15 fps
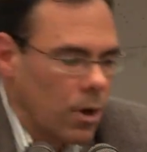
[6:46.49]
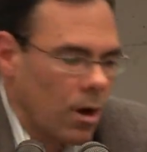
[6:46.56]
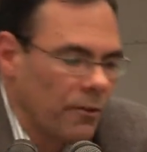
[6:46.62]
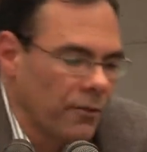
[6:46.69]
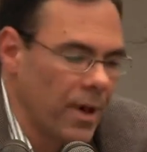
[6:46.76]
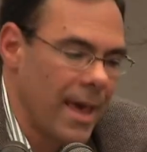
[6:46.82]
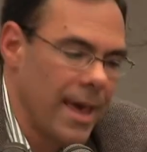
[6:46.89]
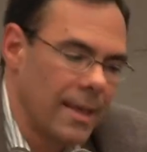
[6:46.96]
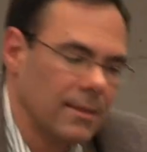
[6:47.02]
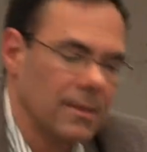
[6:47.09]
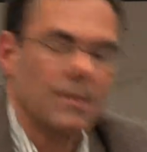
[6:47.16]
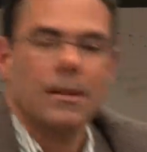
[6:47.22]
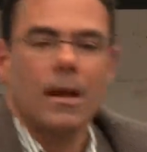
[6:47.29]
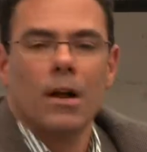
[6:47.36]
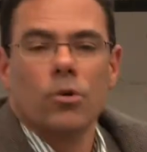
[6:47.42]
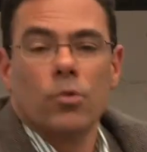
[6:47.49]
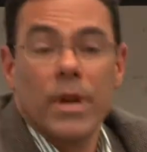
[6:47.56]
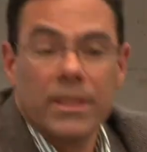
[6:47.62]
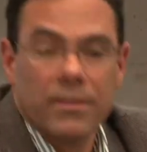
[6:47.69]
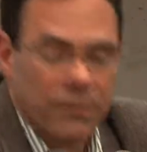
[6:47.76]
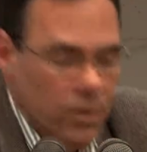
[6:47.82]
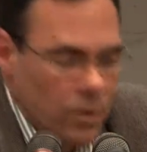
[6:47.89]
of adding a
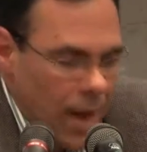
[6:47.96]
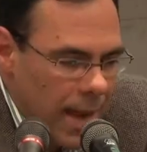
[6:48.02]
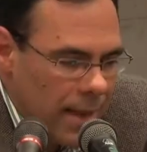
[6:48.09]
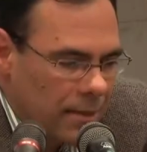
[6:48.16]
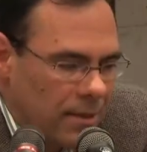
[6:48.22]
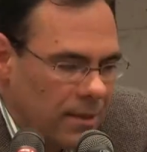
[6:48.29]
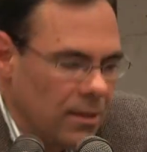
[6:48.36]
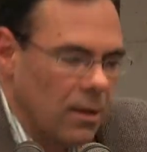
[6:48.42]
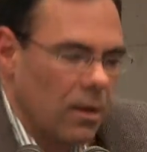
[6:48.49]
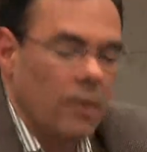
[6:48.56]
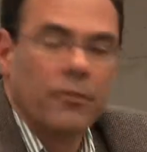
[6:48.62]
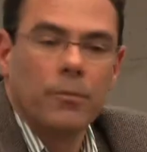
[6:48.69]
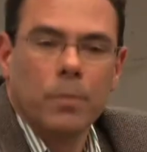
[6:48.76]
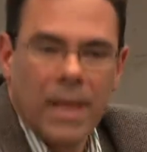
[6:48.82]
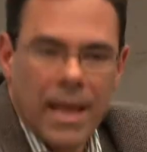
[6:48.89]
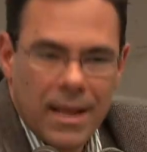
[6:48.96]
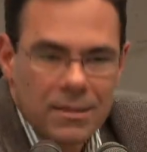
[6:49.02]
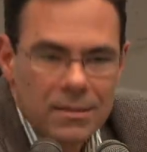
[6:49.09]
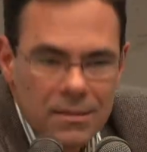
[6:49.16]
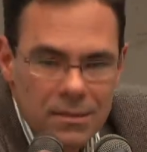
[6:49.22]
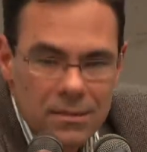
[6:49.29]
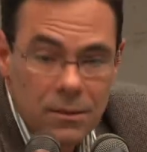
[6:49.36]
great variety of
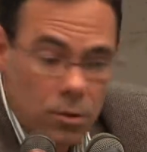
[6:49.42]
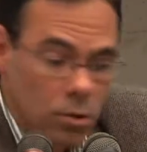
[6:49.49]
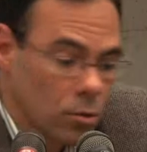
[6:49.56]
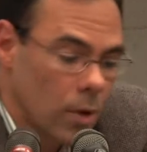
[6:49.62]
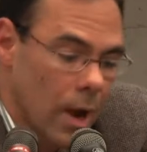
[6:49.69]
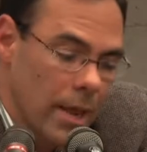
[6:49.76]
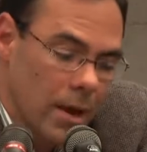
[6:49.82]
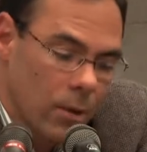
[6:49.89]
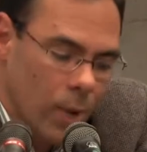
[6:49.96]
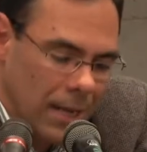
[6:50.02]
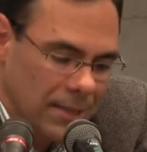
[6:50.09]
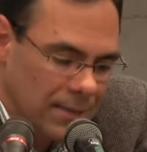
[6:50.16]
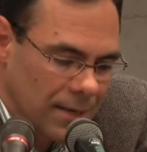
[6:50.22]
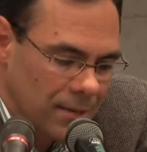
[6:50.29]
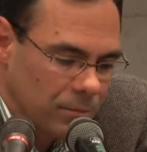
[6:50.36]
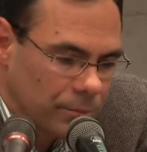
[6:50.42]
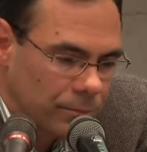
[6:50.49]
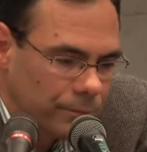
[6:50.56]
plants to ayahuasca.